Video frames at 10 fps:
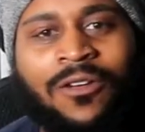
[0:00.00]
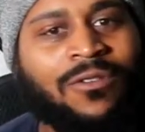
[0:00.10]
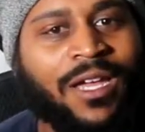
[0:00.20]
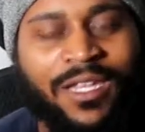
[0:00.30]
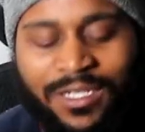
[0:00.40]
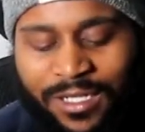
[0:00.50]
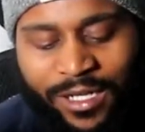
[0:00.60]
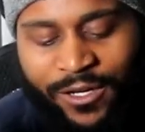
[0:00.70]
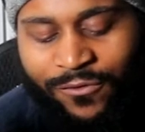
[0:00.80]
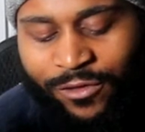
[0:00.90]
I don't like his
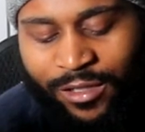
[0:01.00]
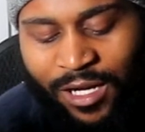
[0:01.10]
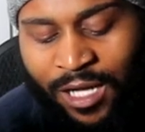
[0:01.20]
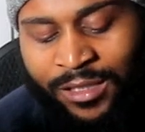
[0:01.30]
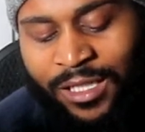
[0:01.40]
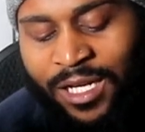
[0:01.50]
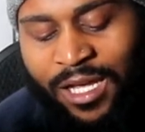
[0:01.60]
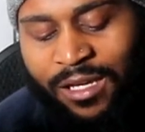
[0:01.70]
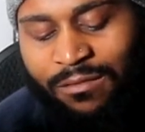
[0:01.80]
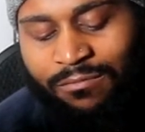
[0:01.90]
delivery. Other than
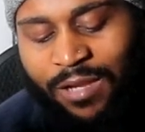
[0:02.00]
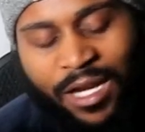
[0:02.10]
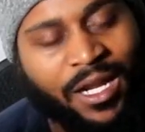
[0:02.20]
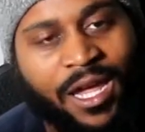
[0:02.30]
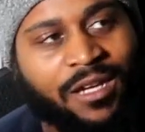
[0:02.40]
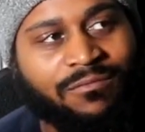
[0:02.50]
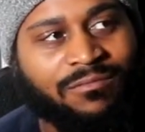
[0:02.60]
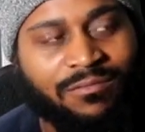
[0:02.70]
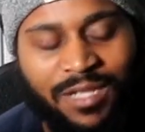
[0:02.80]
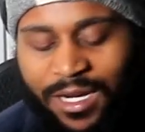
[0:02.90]
that, I like
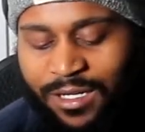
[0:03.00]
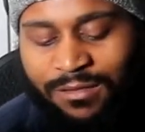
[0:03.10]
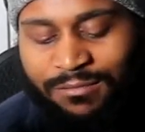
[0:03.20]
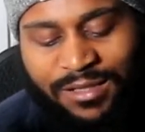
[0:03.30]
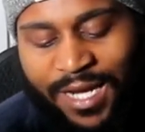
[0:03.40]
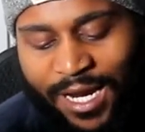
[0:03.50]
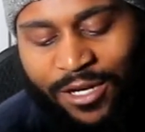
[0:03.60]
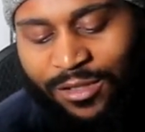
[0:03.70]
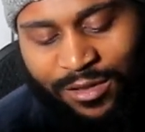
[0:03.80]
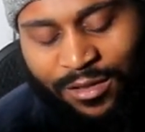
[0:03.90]
that
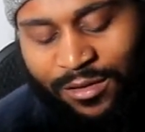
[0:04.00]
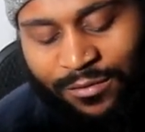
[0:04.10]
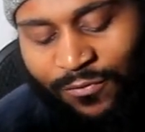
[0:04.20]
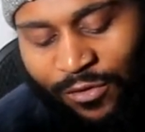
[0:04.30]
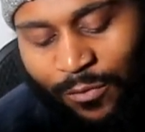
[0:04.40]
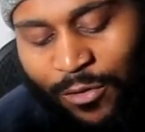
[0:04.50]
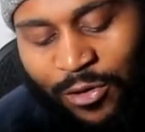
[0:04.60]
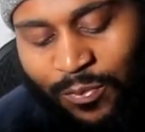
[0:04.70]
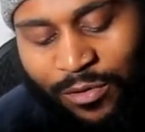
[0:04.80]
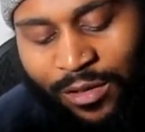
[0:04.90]
entire song for the
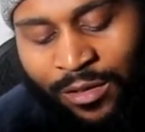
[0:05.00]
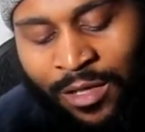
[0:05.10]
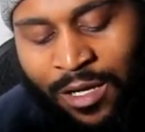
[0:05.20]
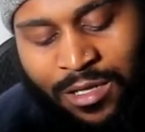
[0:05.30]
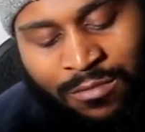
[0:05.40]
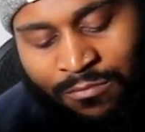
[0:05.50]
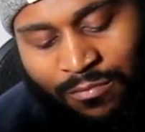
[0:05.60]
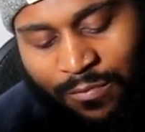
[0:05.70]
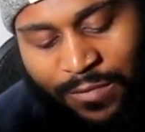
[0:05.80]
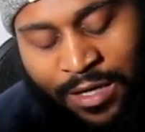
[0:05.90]
most part.
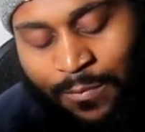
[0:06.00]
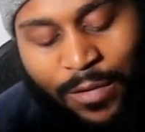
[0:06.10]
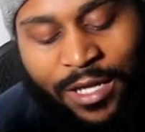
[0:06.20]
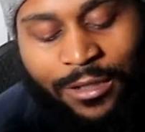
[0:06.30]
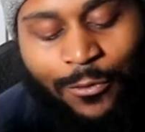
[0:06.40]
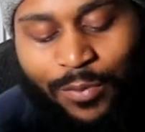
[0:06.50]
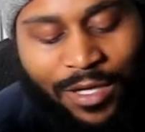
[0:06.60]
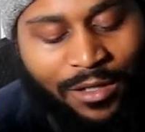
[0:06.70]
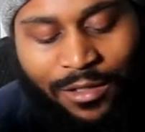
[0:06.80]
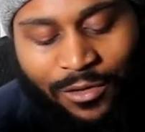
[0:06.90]
Then
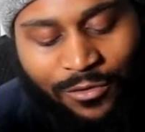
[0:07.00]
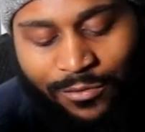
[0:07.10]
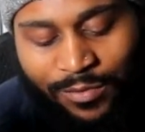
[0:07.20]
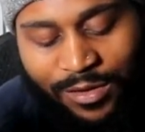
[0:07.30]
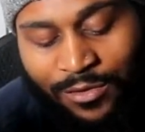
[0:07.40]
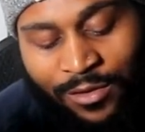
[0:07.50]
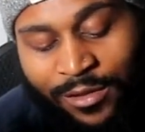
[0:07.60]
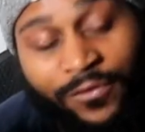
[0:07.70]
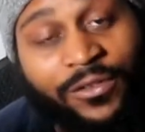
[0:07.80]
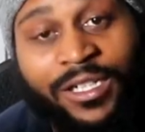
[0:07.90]
Miclopedia dude be
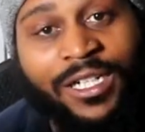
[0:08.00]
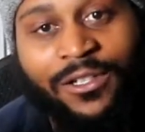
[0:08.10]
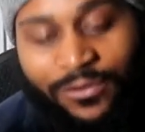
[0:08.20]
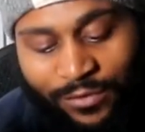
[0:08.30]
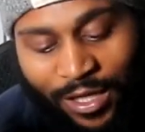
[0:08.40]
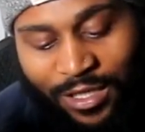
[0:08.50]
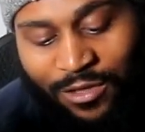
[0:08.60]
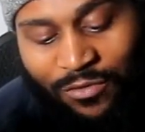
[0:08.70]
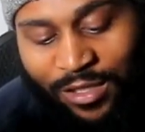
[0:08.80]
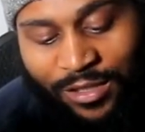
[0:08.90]
going the fuck off, like
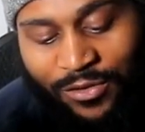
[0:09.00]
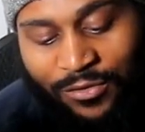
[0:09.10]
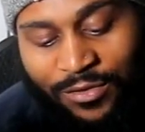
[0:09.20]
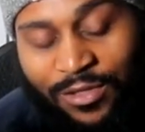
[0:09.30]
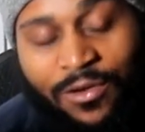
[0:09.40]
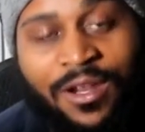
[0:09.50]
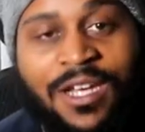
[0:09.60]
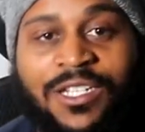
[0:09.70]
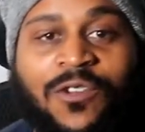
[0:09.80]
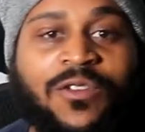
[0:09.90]
he really do. So the
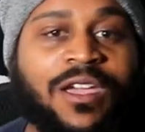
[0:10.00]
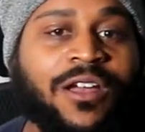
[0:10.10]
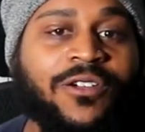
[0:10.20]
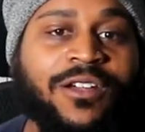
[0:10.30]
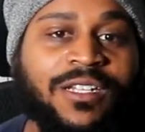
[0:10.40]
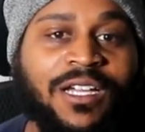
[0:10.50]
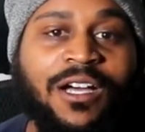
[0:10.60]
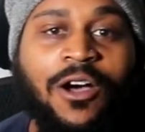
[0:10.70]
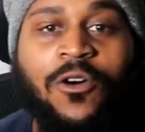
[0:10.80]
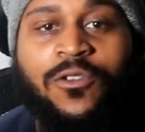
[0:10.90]
next song we got on here is
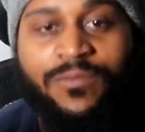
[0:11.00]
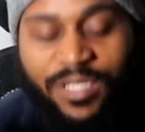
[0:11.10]
called O M